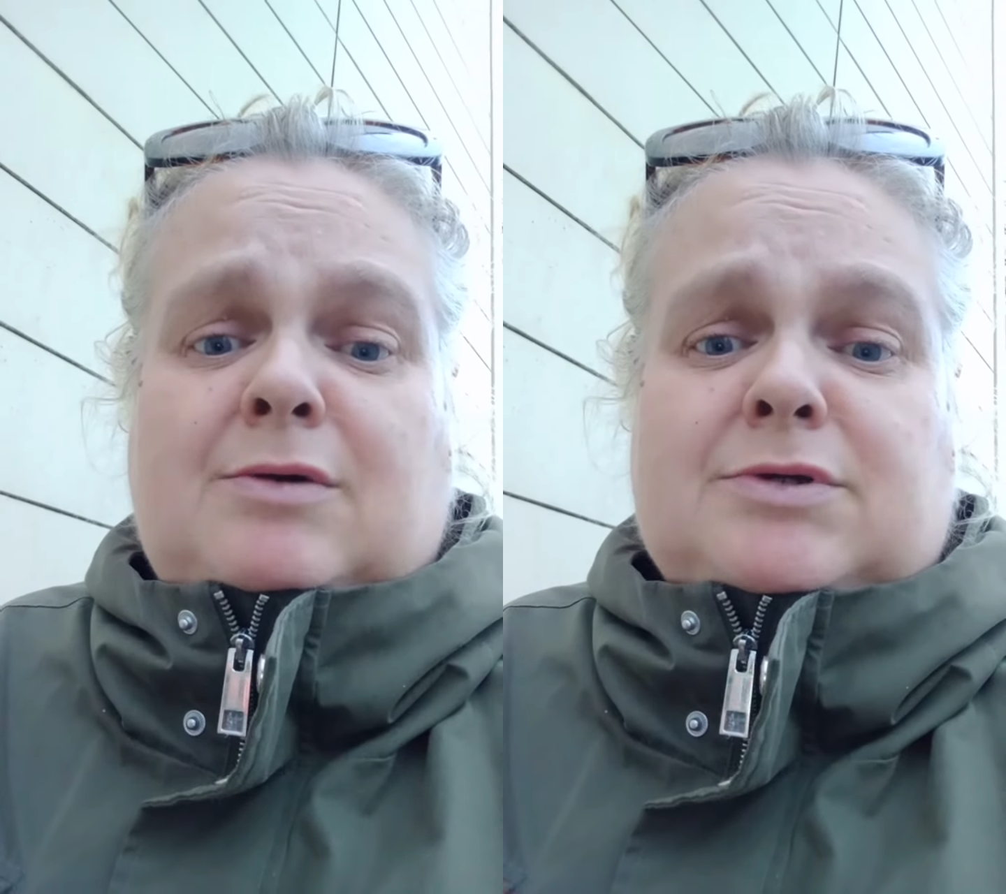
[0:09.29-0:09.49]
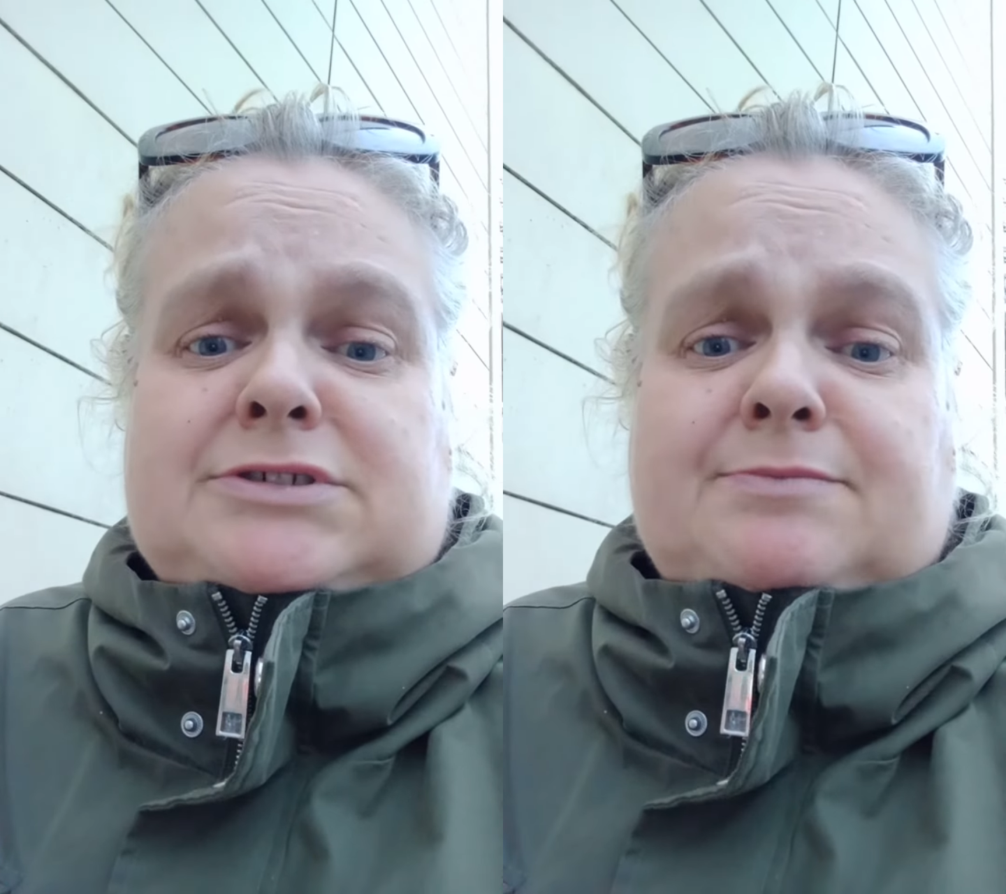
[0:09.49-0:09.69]

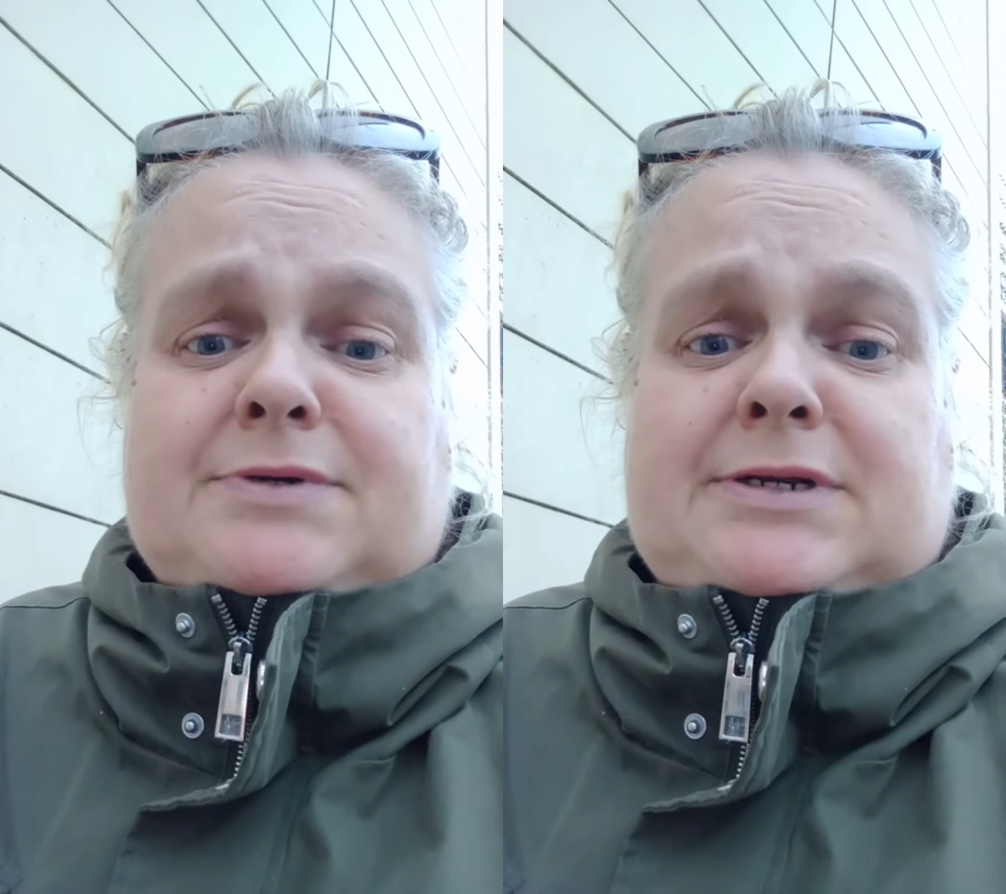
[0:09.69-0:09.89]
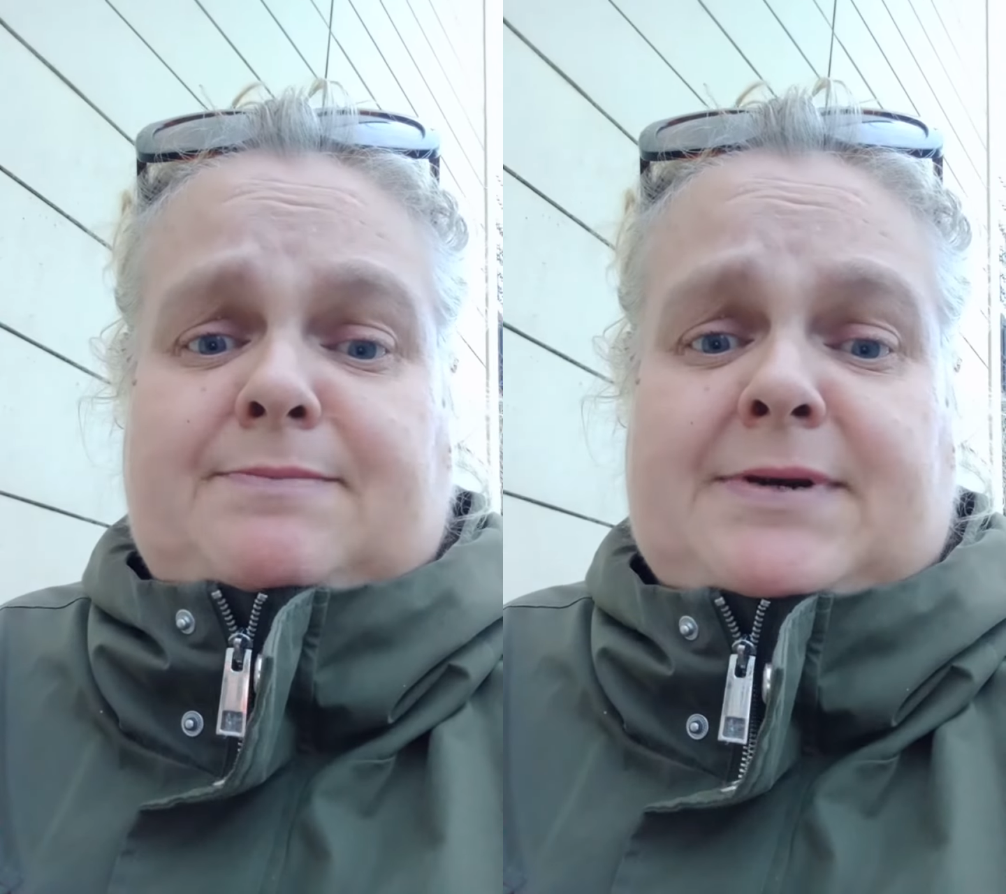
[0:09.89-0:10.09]
Will
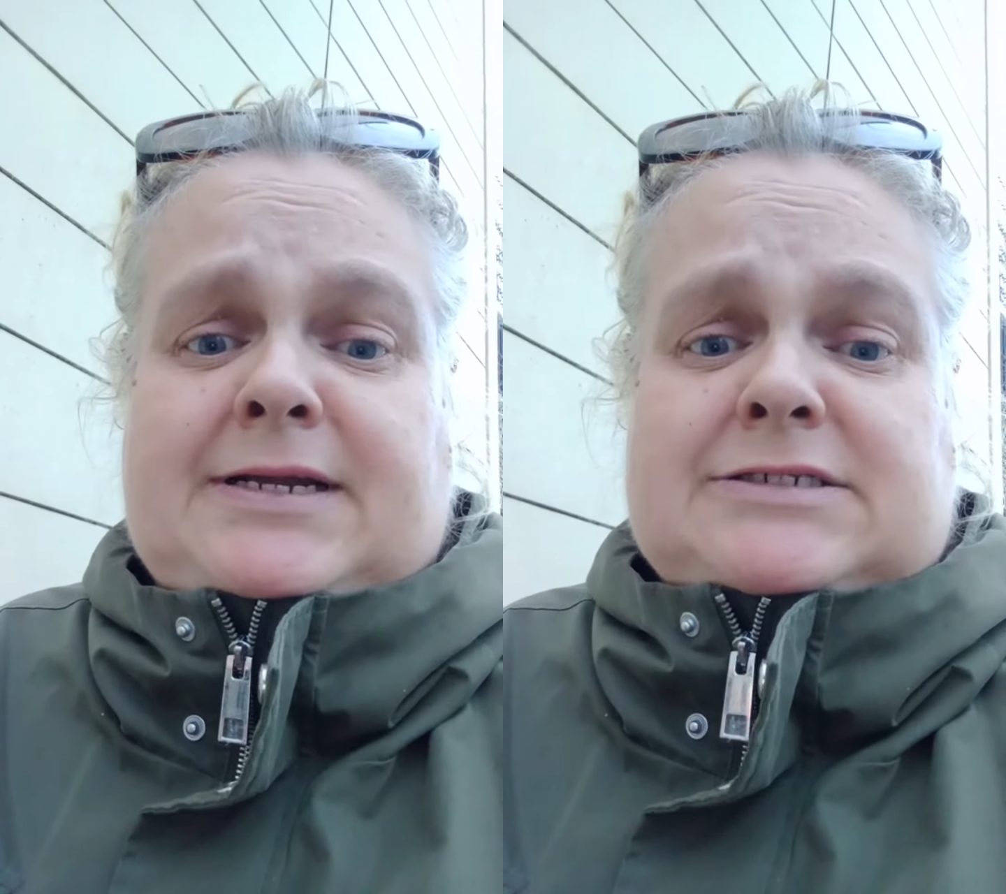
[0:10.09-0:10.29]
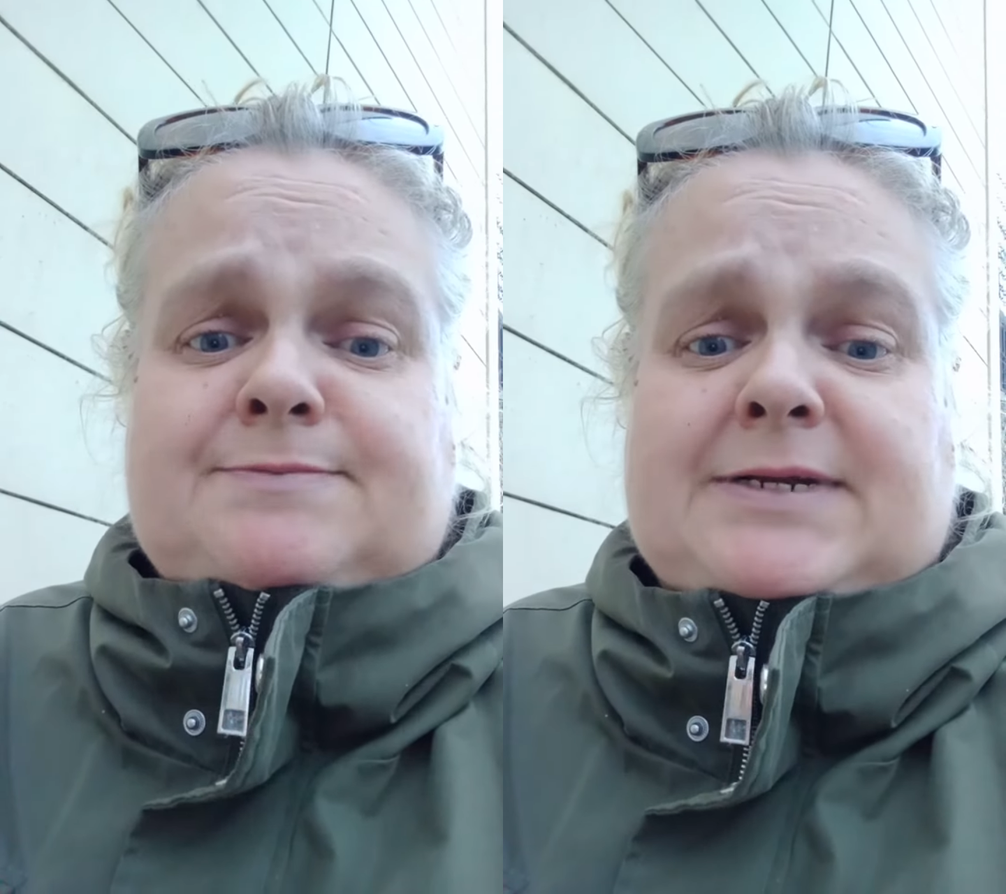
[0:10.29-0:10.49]
somebody
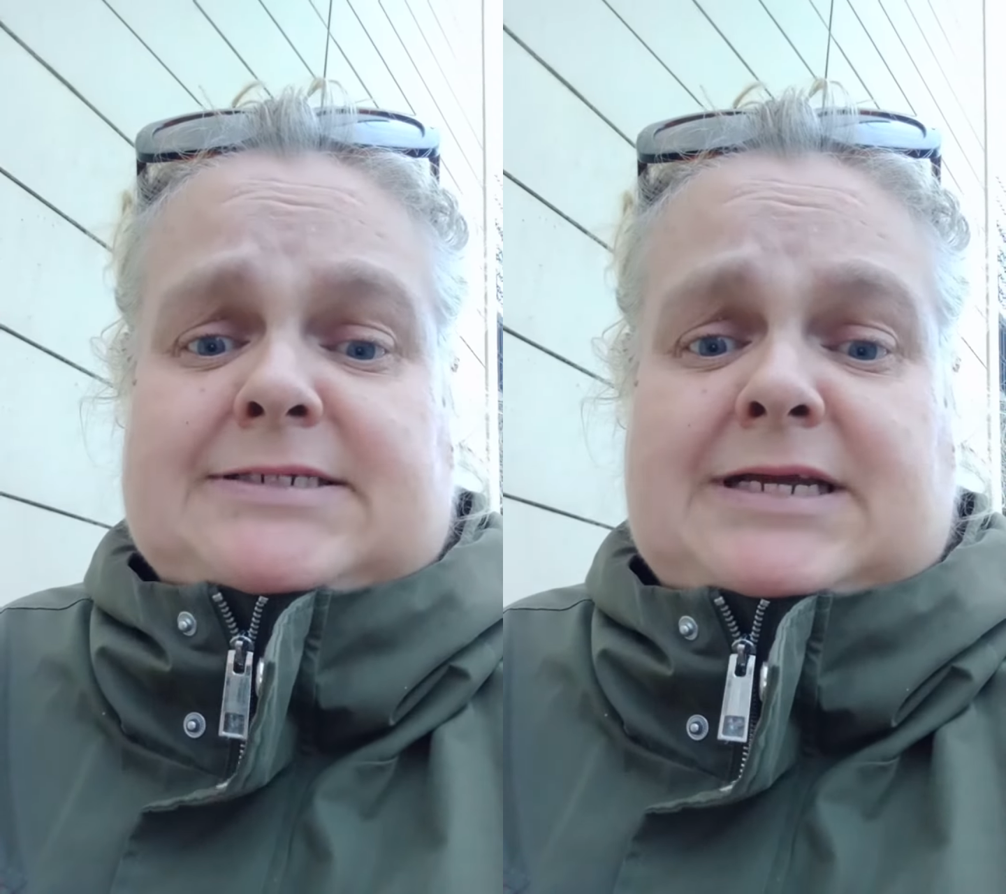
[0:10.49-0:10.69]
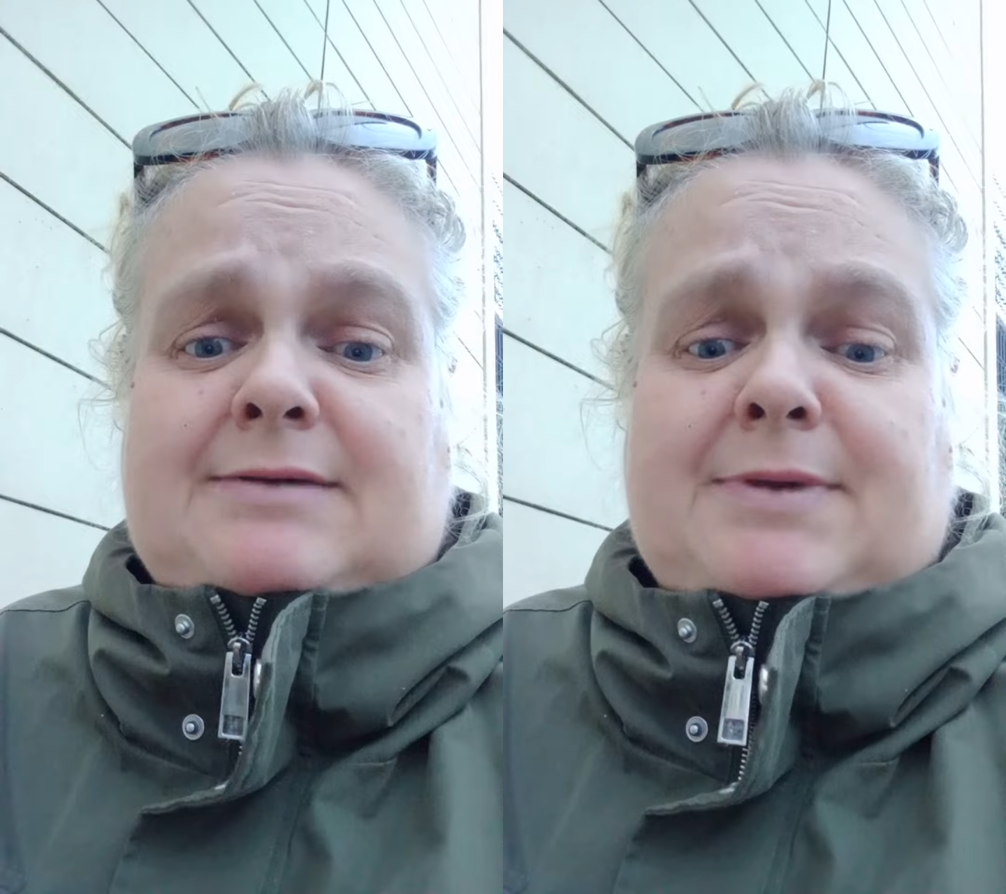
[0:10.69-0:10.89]
please,
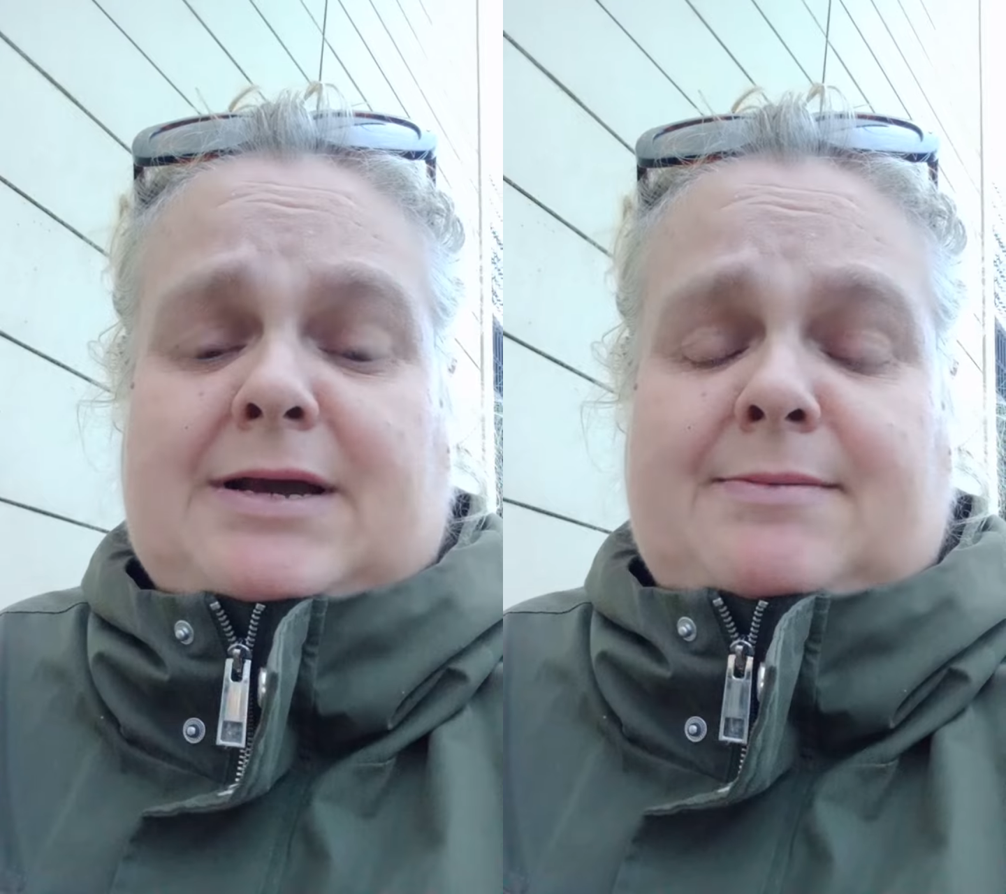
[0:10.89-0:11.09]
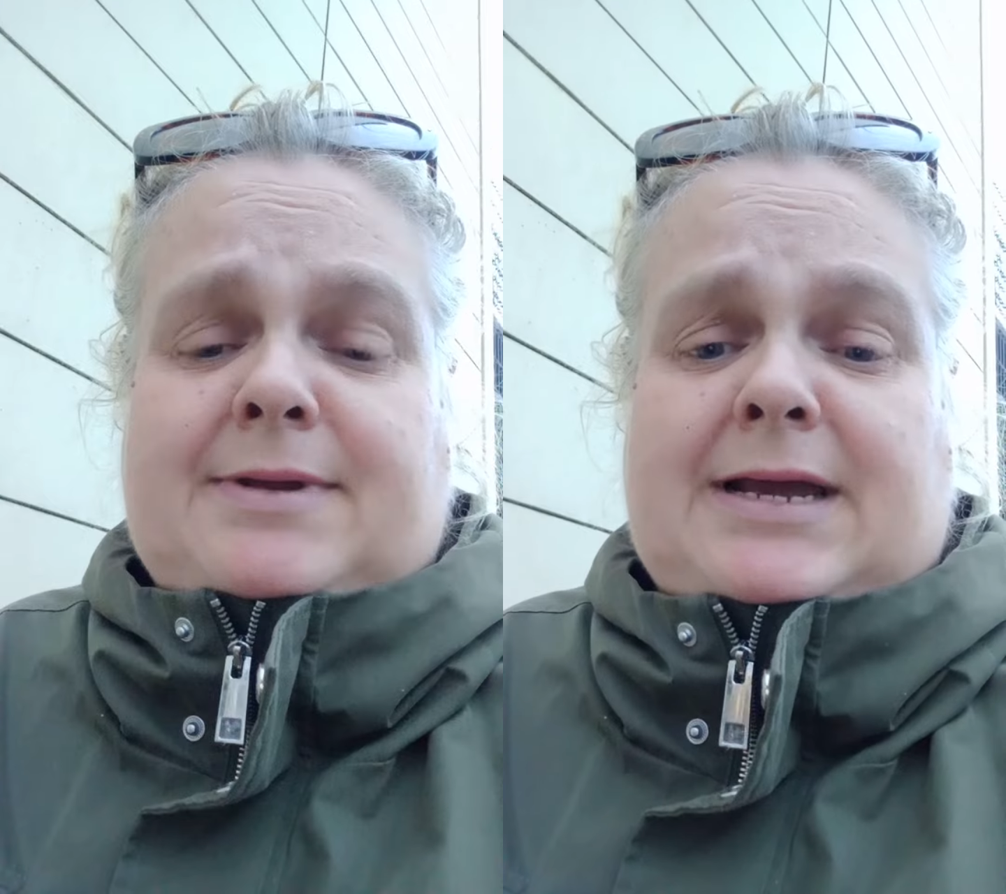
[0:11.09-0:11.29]
please
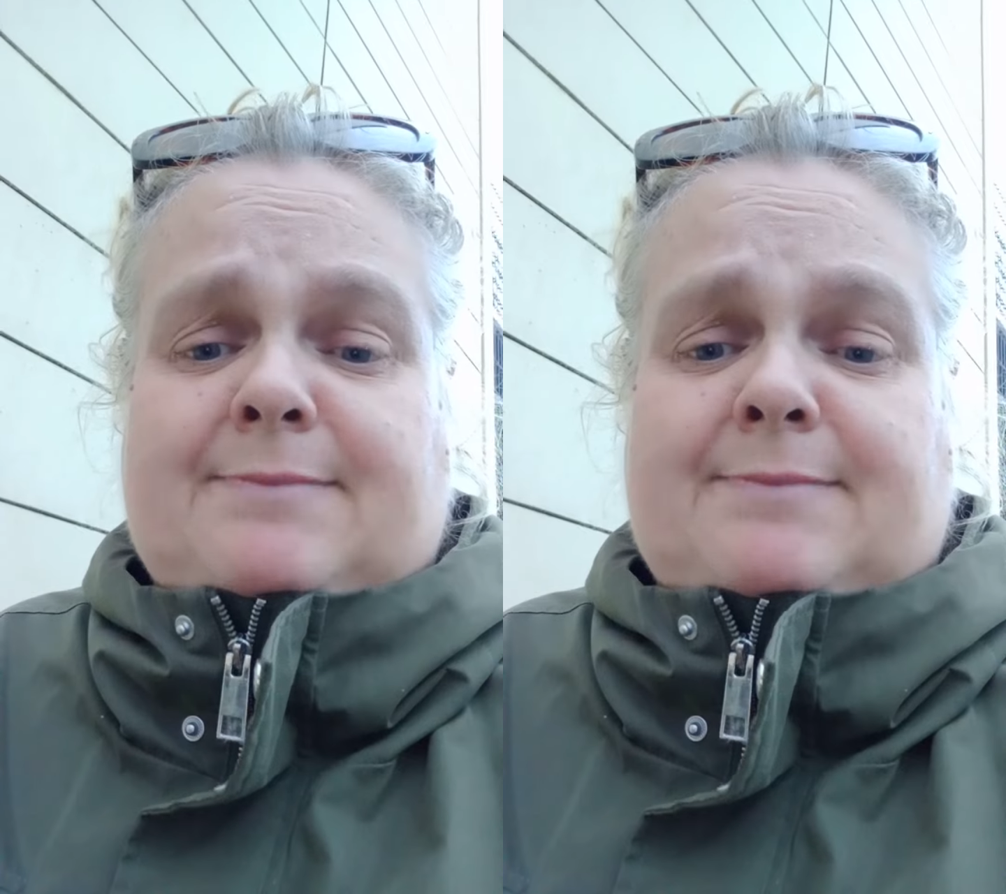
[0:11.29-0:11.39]
email me?